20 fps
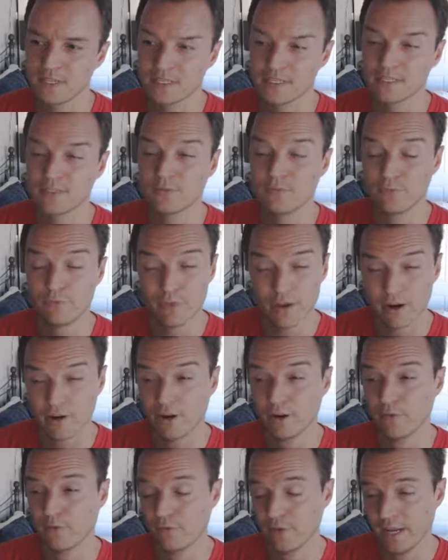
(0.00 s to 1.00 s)
is
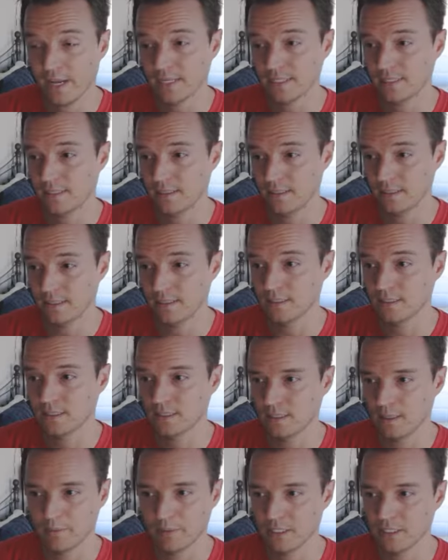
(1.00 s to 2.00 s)
very faceted.
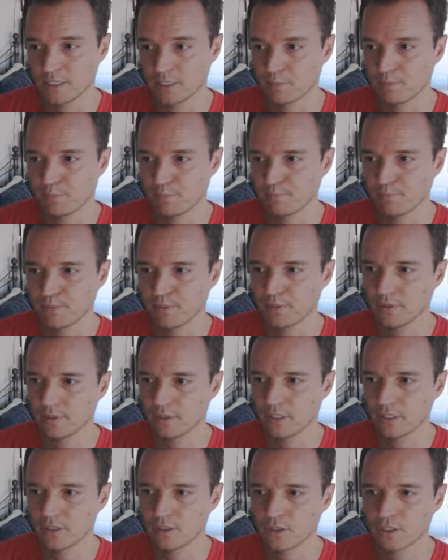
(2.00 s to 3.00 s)

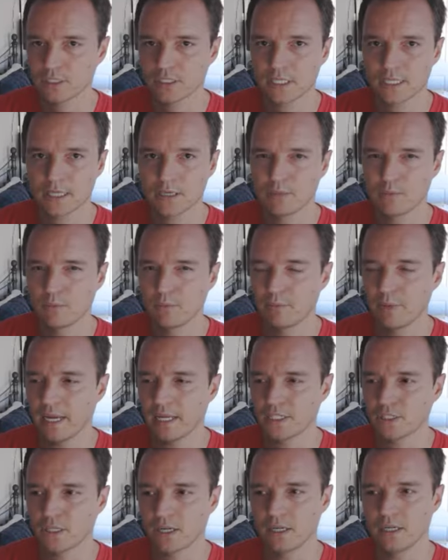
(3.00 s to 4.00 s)
It looks like it would
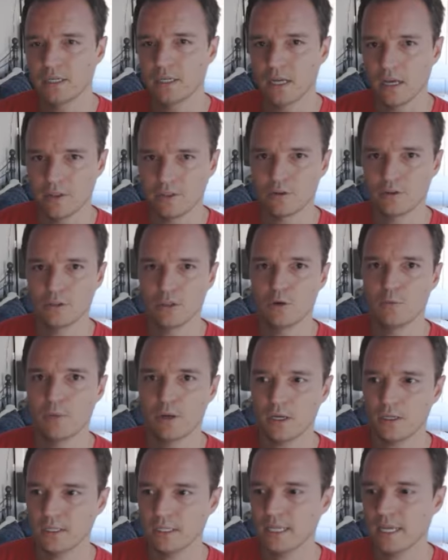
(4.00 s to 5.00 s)
match another low
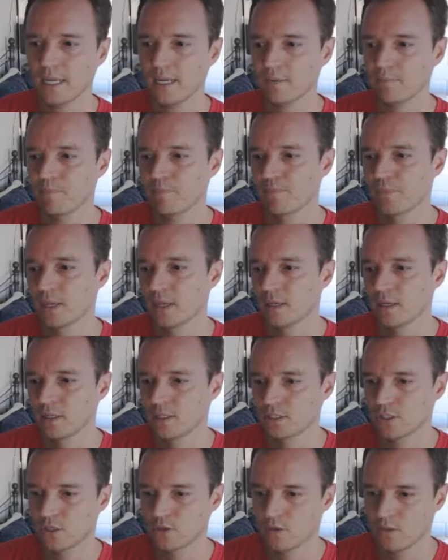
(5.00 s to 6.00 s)
poly game.
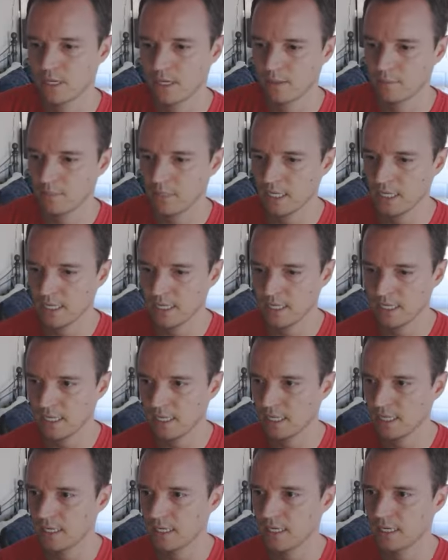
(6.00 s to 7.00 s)
So I made
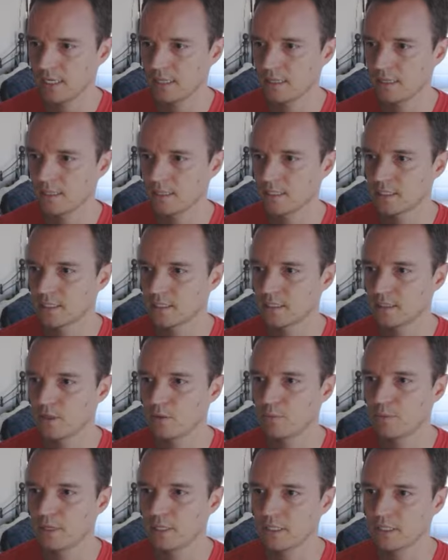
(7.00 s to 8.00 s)
this is low
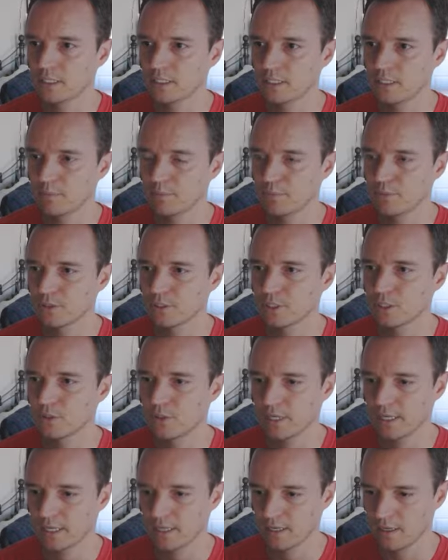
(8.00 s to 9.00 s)
poly simple. So
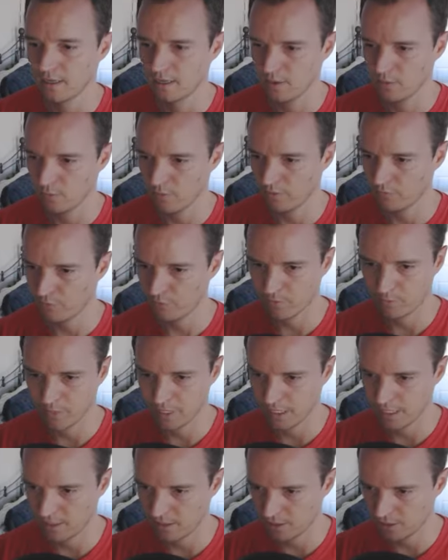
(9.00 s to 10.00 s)
I went from
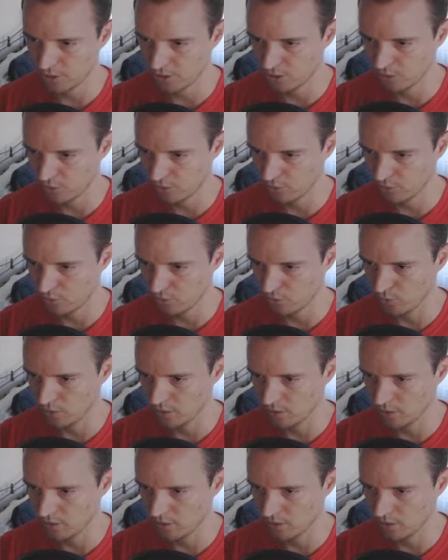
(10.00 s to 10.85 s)
there to